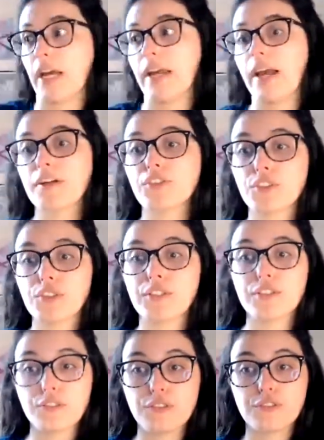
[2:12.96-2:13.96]
I actually
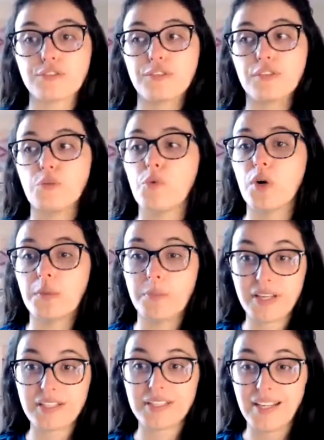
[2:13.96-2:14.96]
looked for one
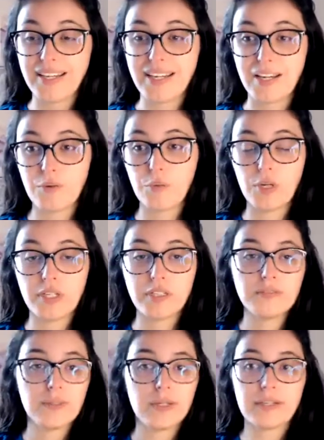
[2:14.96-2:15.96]
because I needed
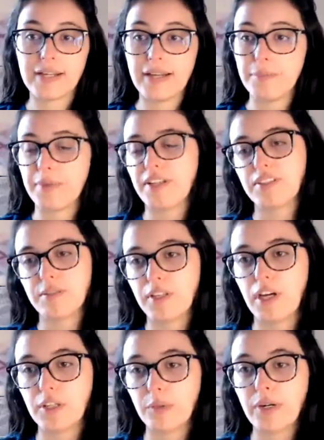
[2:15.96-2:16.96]
one and because the
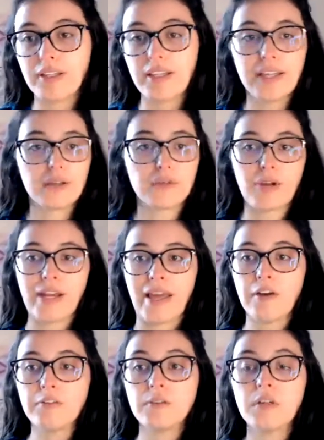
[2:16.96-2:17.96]
other one like ran
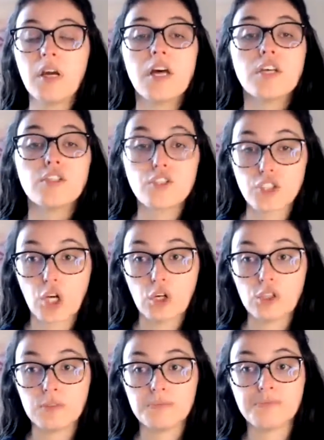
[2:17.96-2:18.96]
out.
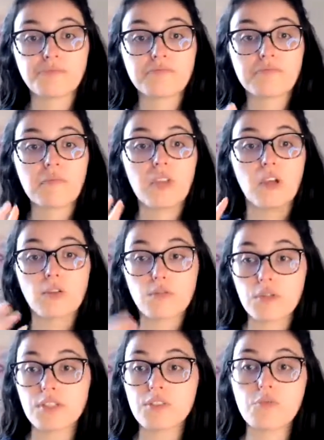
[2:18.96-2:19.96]
So
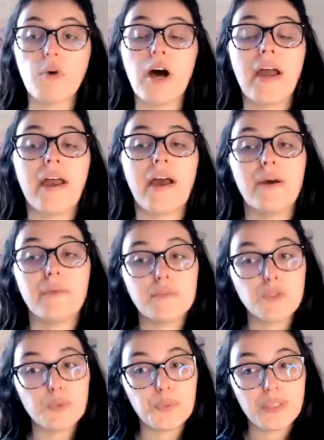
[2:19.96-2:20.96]
reason why I'm
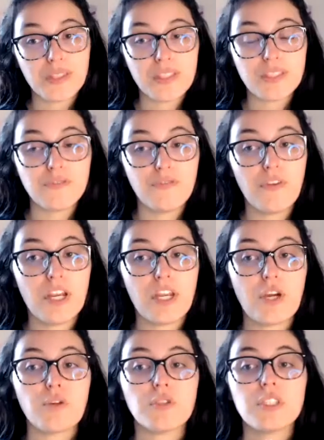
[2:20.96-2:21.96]
doing this
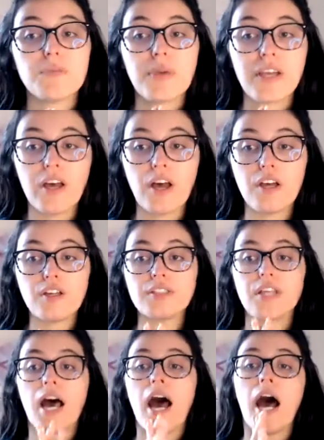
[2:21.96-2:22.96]
video is because
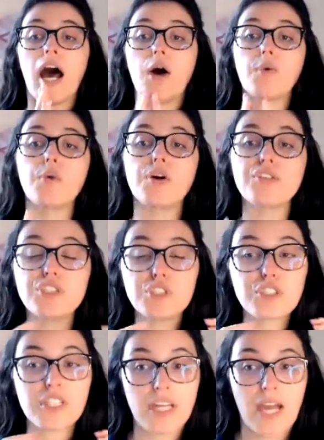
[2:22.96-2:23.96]
I want
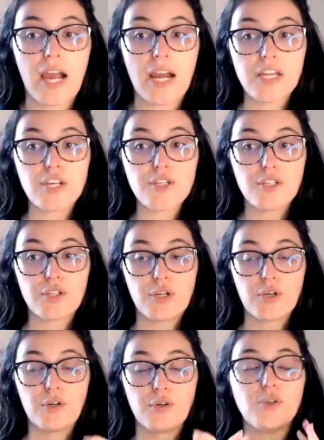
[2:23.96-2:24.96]
to guide you
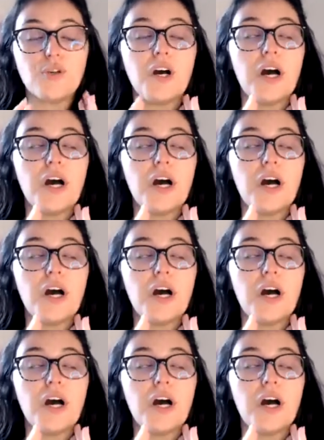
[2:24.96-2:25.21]
through